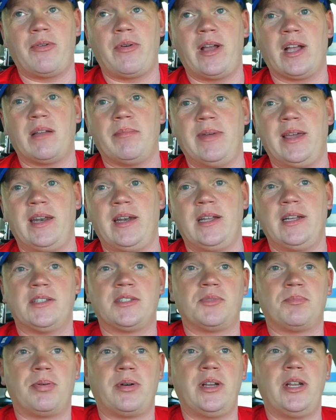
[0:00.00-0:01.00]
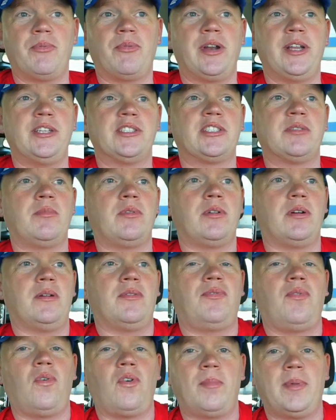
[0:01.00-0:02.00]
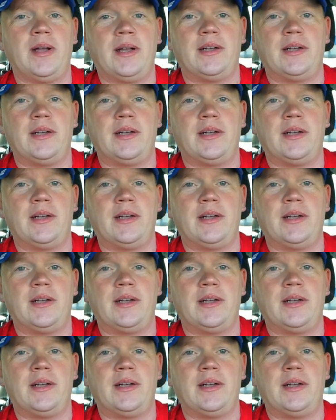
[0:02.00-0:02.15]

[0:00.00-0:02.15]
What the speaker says: recommend it. It's pretty reasonable at $4,